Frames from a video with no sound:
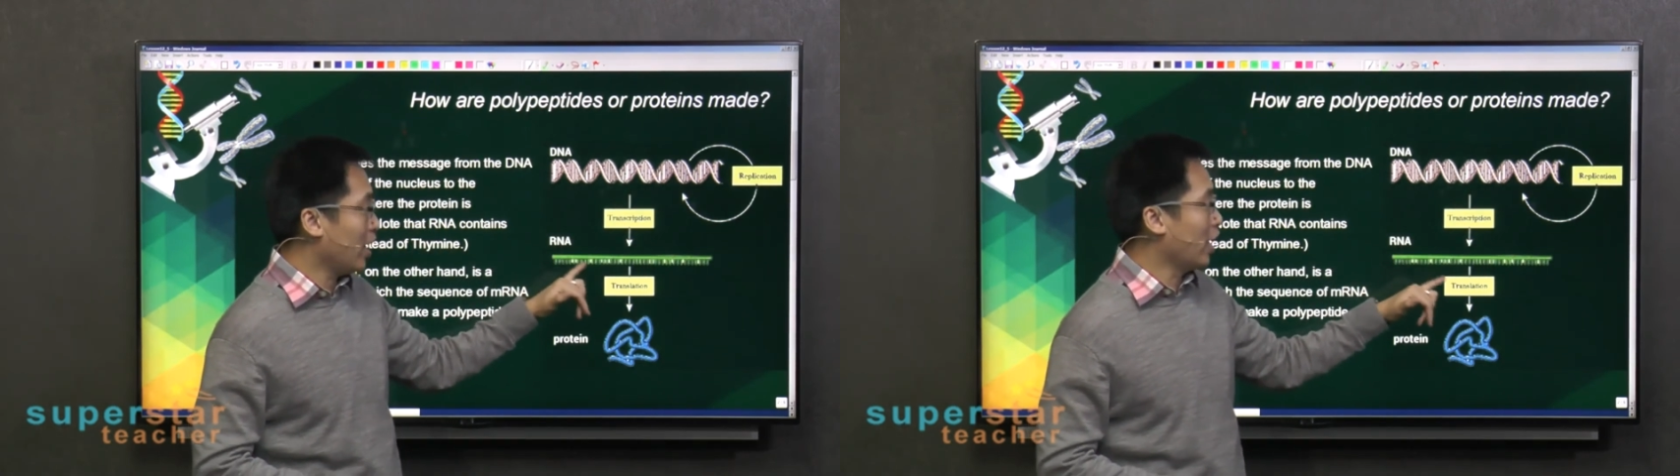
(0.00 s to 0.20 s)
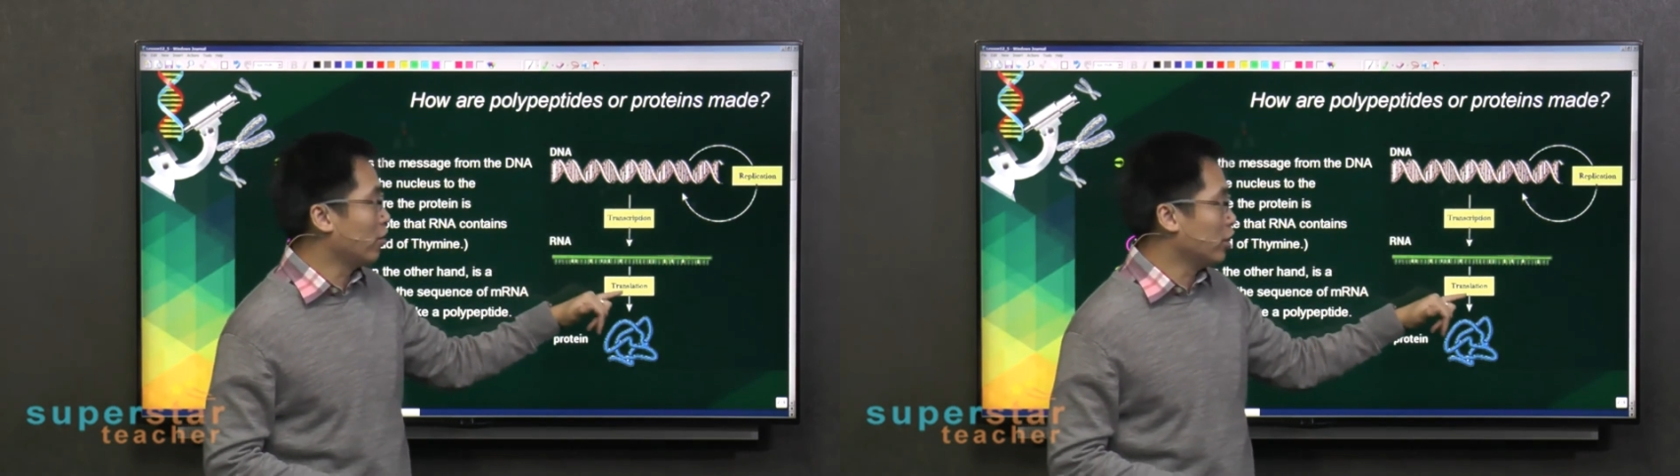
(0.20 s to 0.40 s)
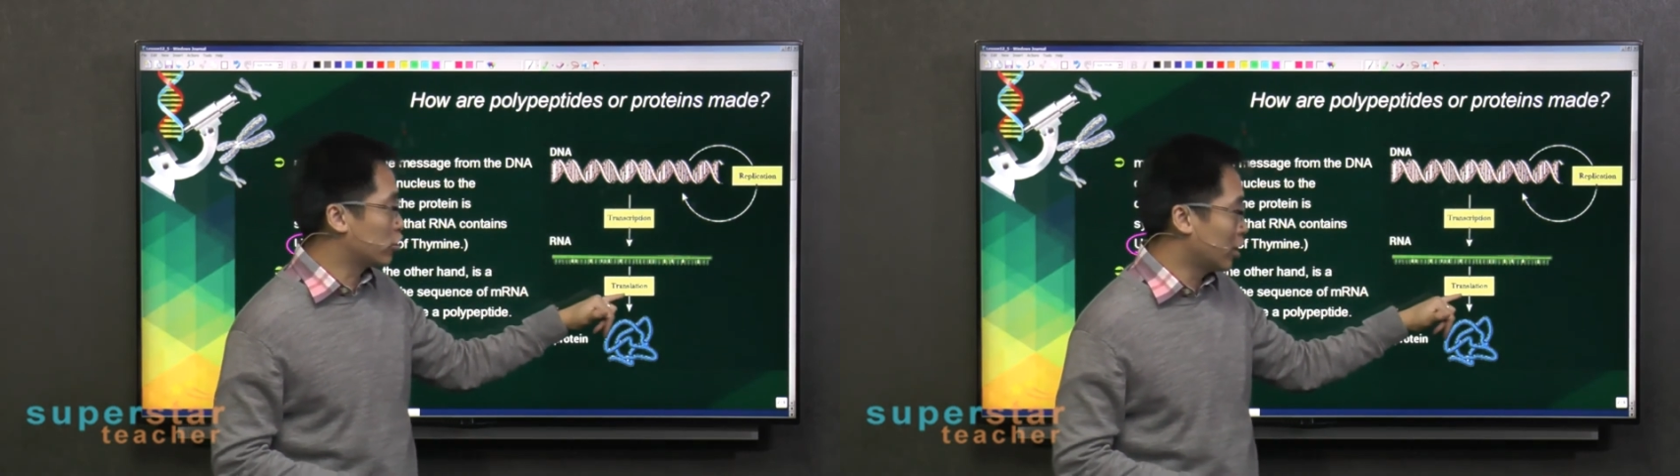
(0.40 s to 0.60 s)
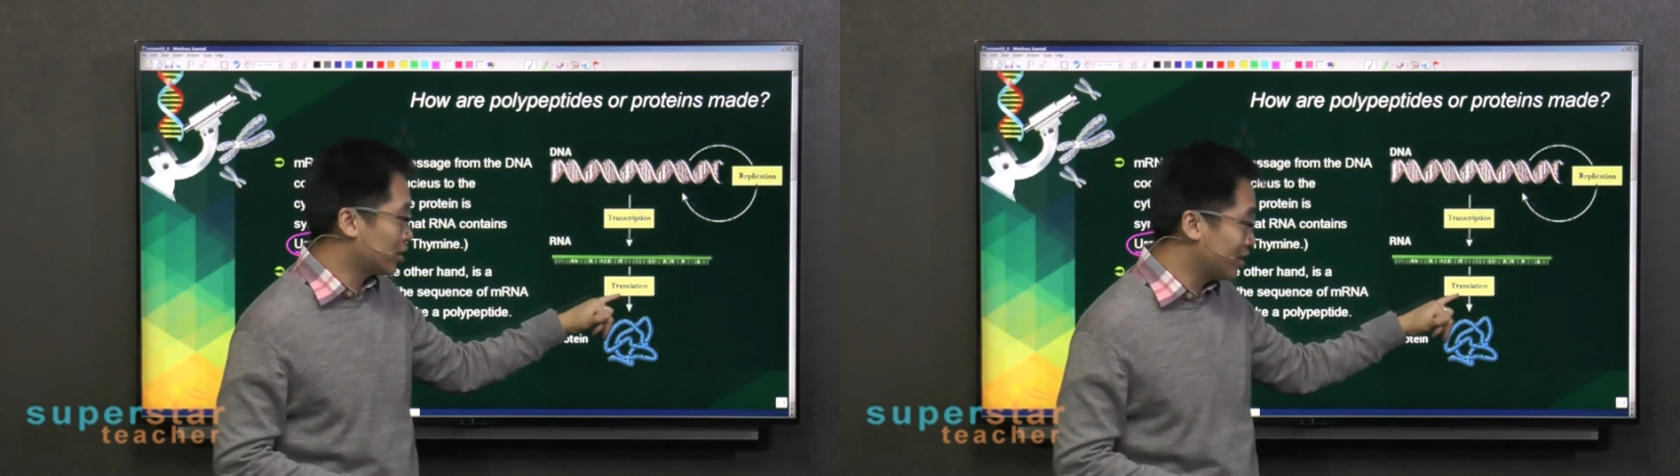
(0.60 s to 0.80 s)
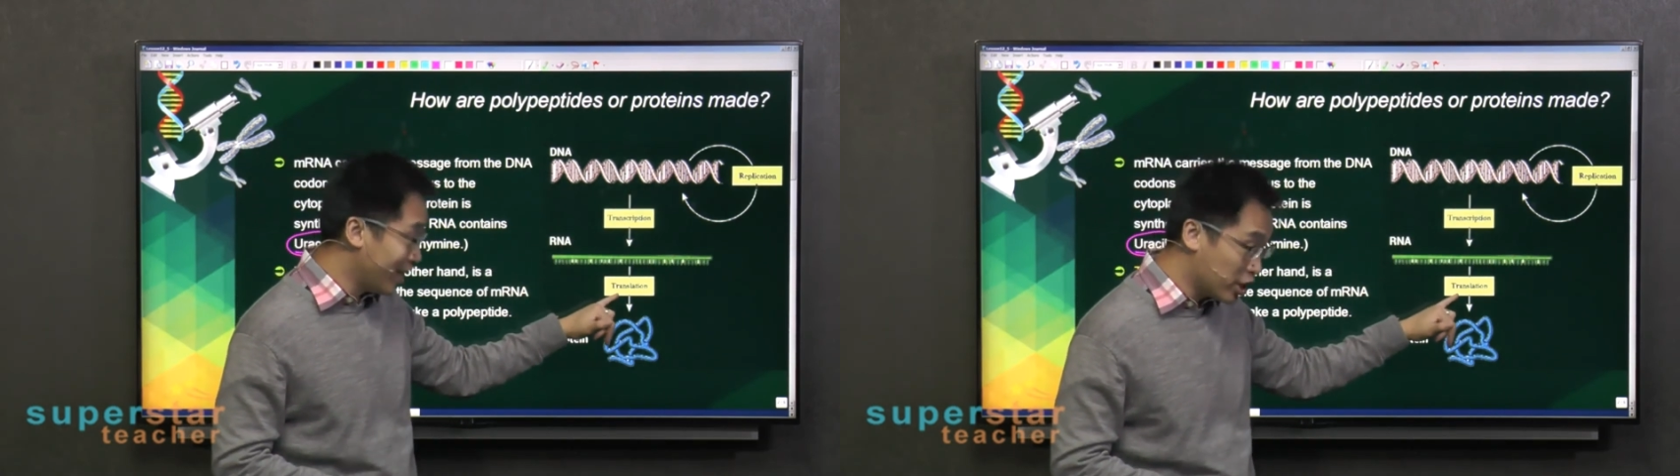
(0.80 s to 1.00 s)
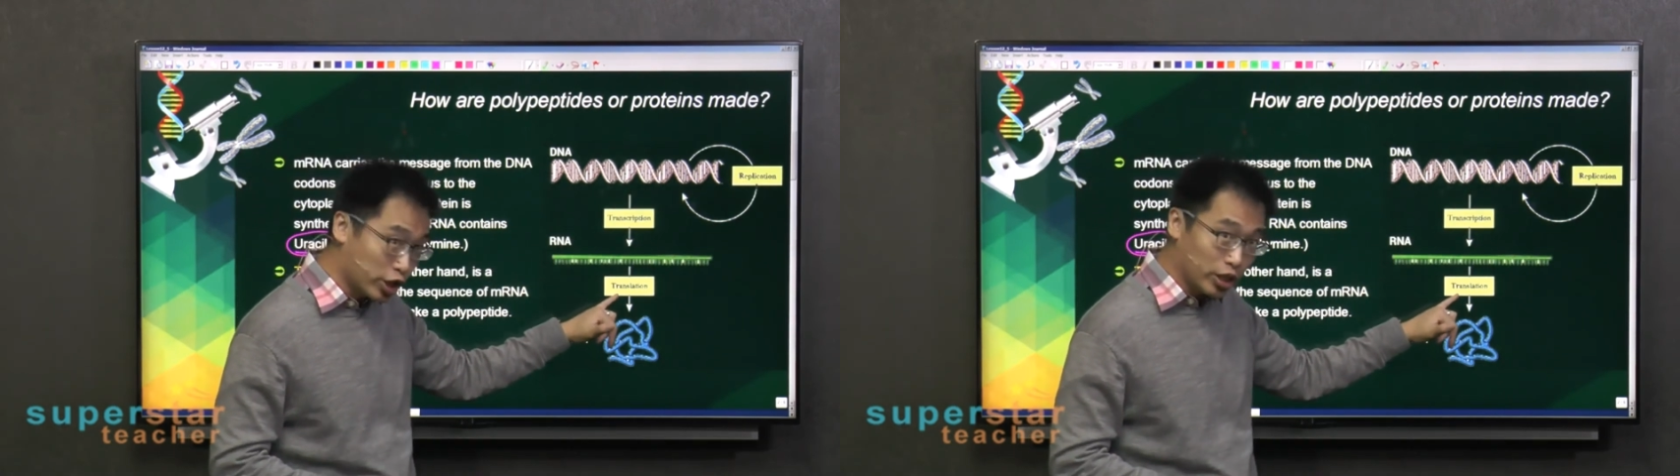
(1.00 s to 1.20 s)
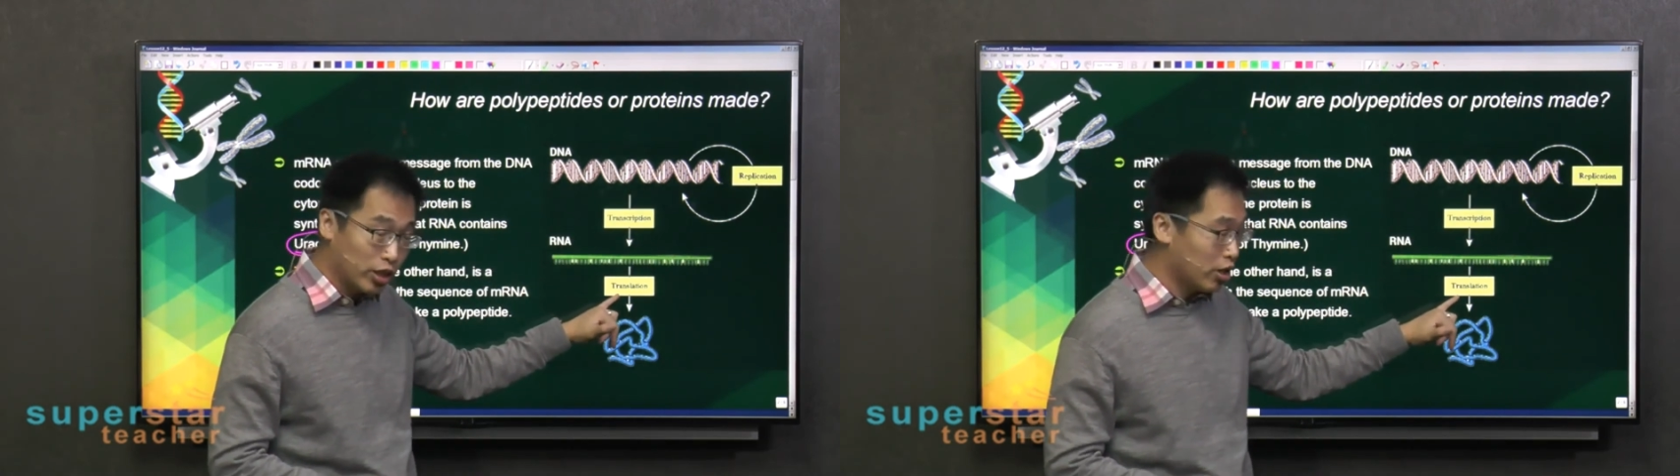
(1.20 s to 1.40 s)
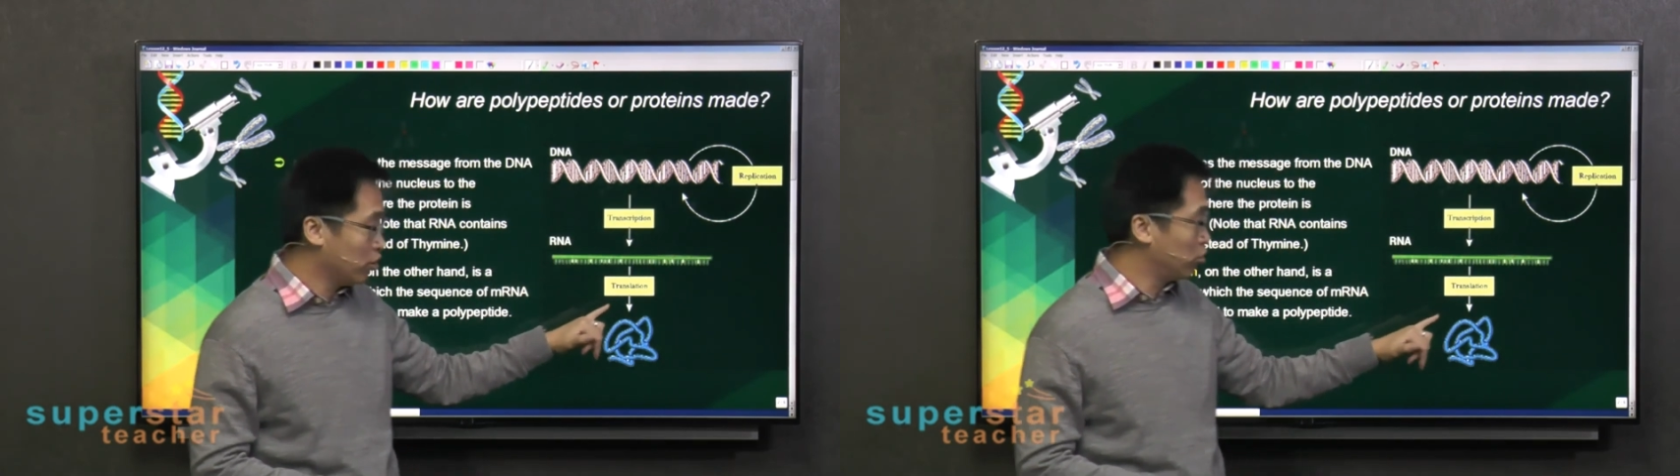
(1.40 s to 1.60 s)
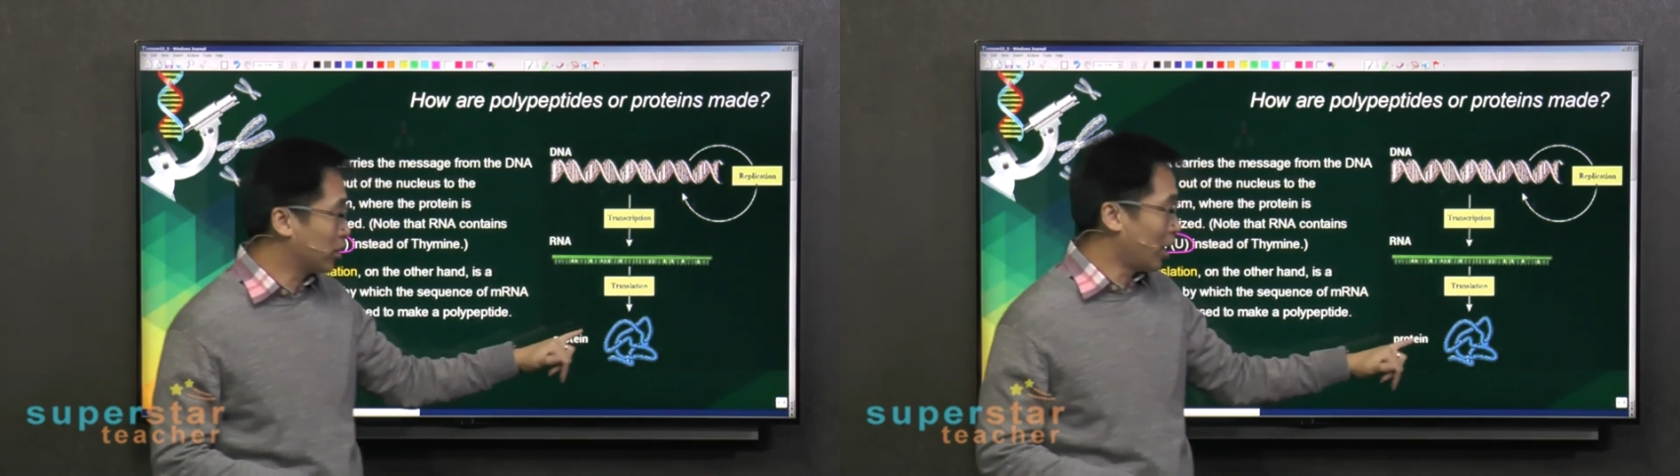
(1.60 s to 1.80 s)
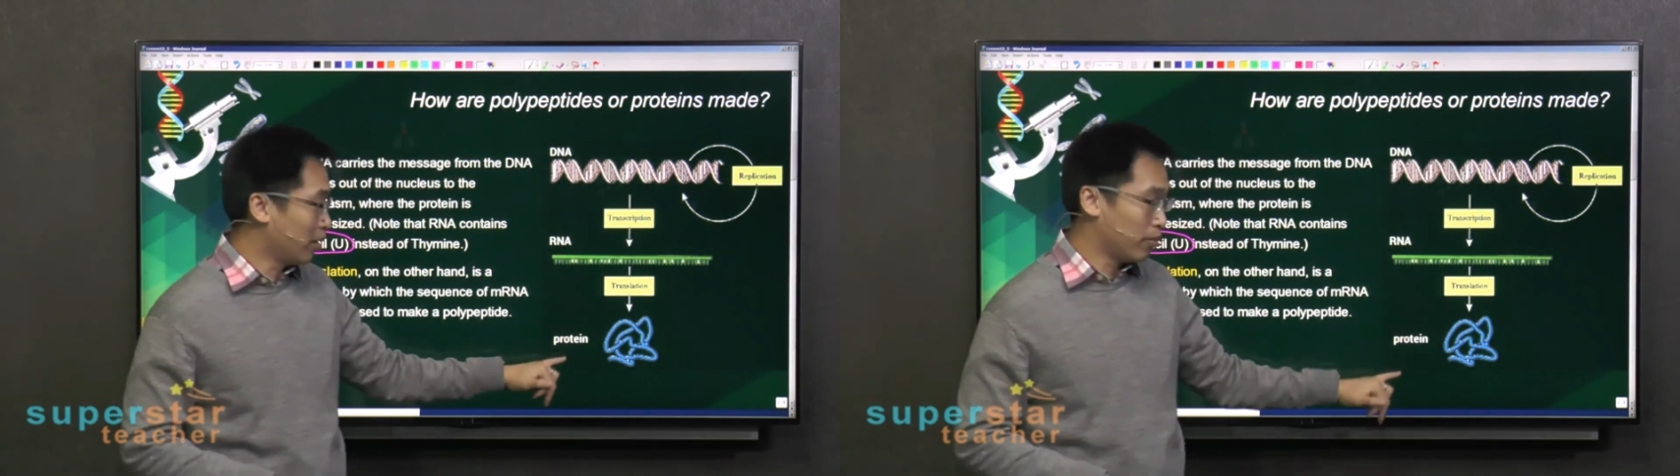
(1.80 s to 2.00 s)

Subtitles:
and you need translation to get